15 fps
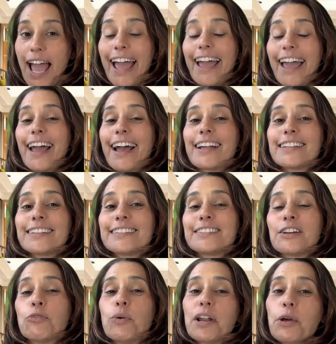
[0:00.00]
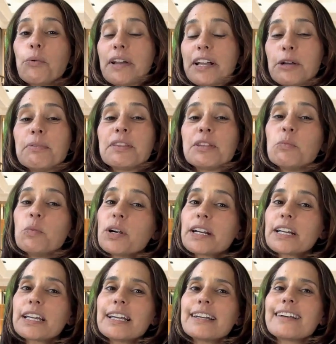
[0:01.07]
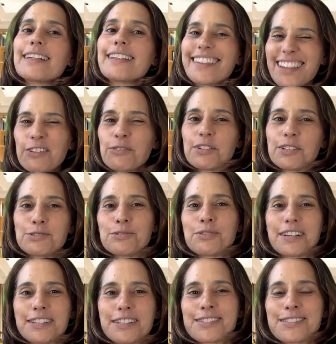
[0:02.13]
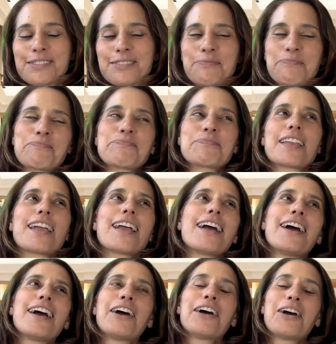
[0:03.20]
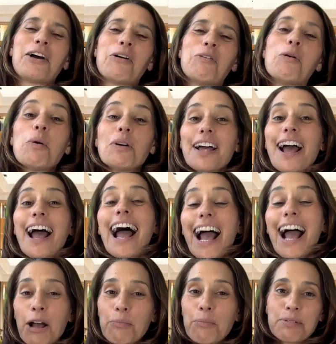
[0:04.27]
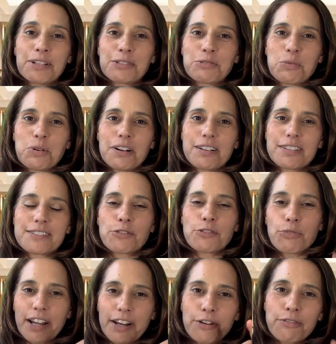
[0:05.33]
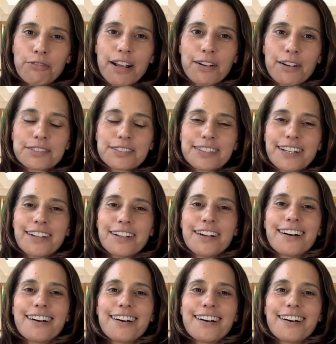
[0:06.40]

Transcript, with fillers: And when I wake up in the morning, then we'll do this. Well, what happened was right around uh,